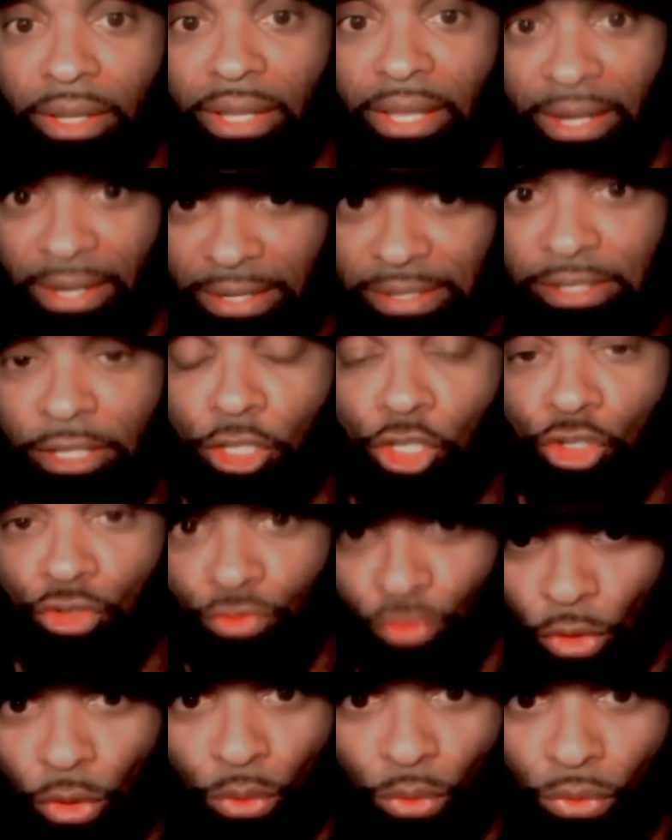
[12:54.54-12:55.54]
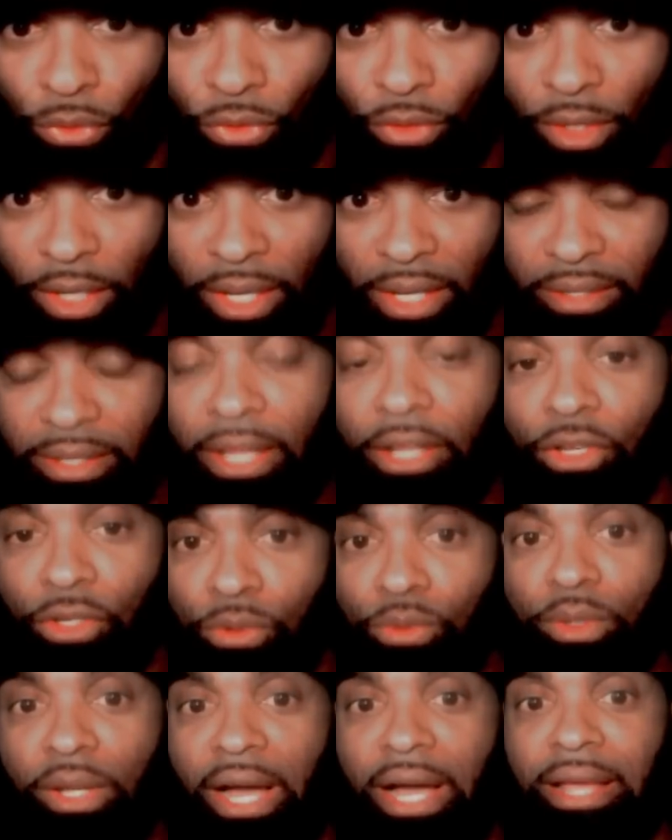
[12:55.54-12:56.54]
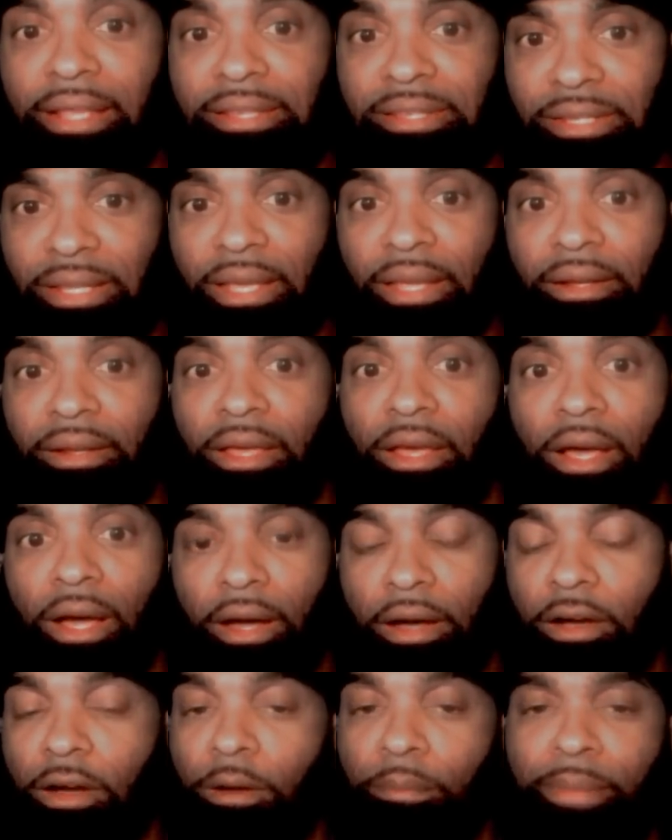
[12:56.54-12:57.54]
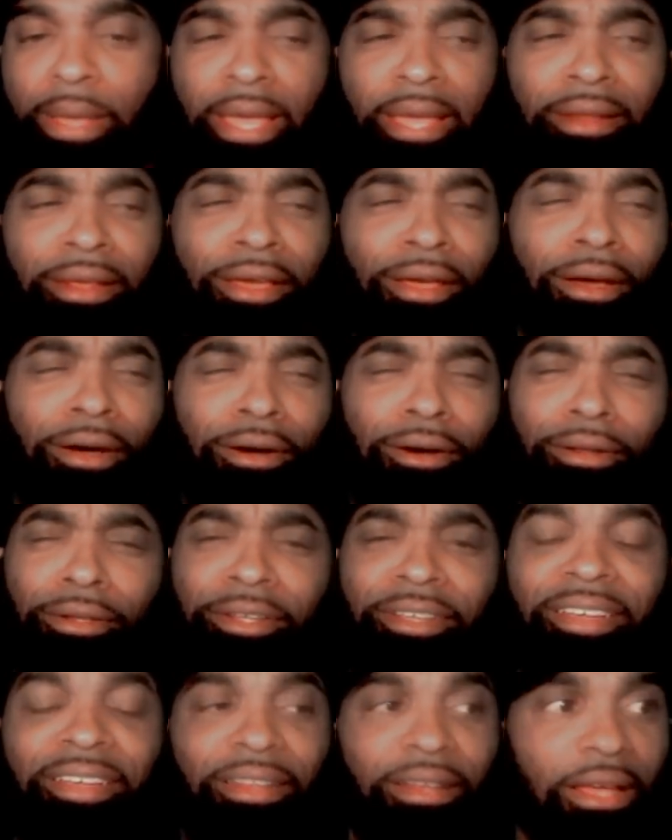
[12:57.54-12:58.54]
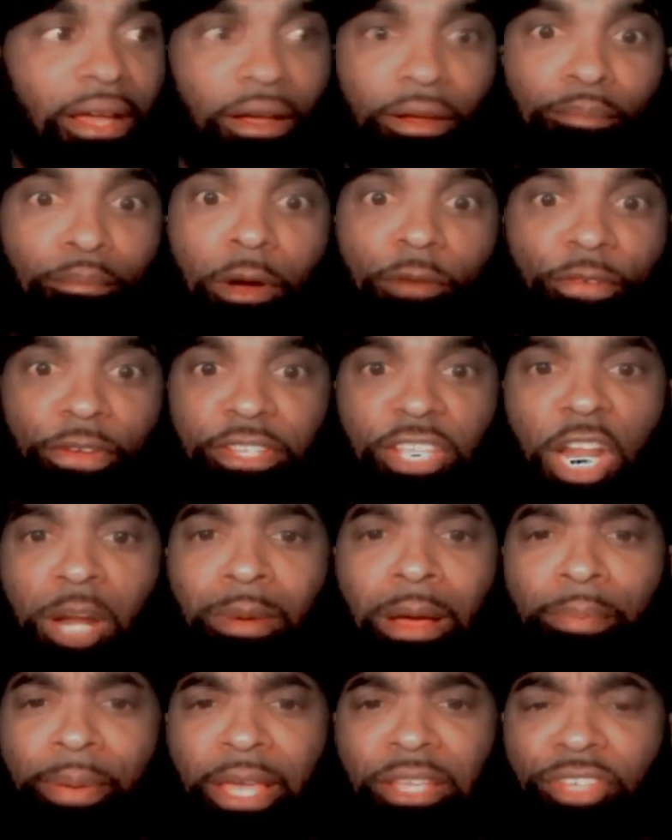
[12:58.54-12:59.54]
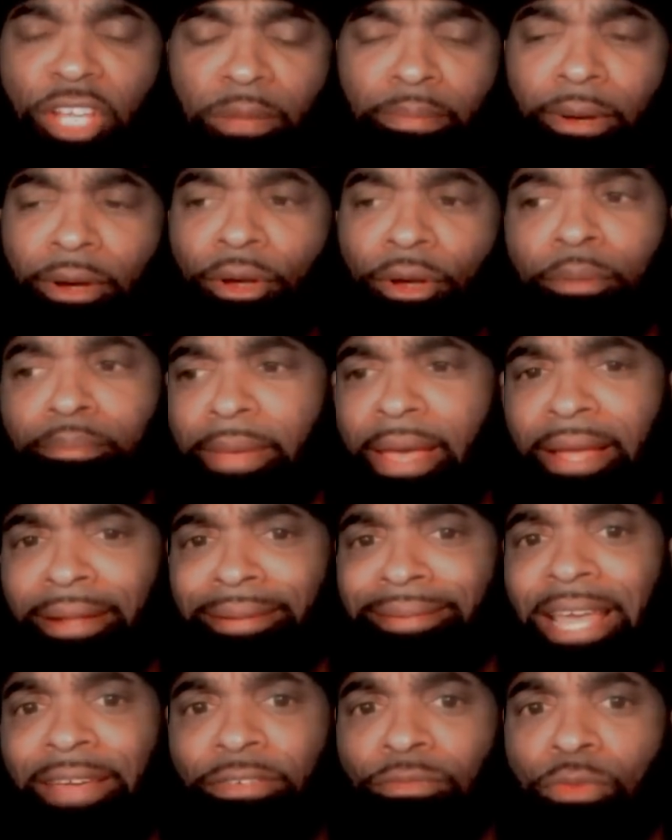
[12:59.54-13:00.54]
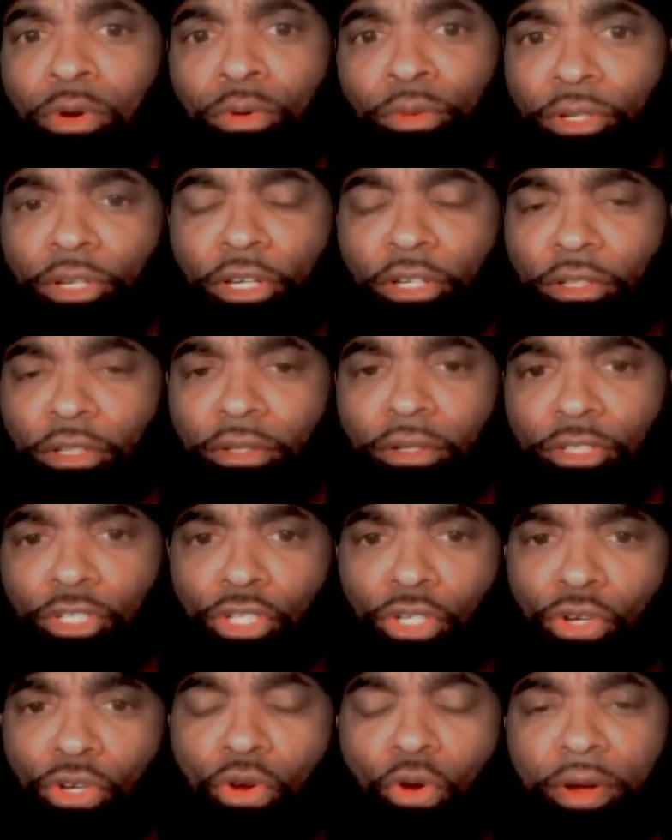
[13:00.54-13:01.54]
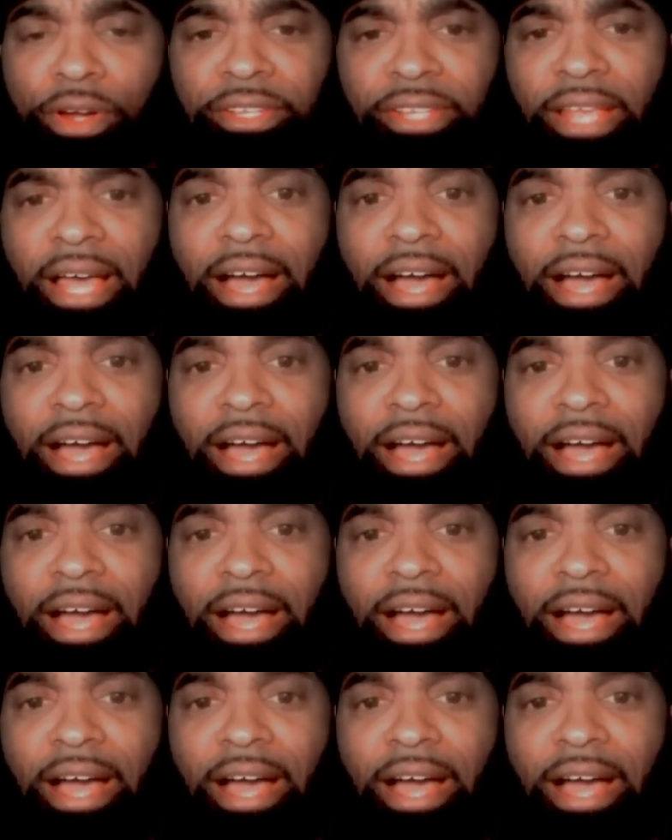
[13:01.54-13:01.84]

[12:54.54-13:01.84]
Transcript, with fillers: It is a truth that you guys said, oh, man, oh, look, uh, motherfuckers get on my page talking about, man, Devin won't look Shakur in his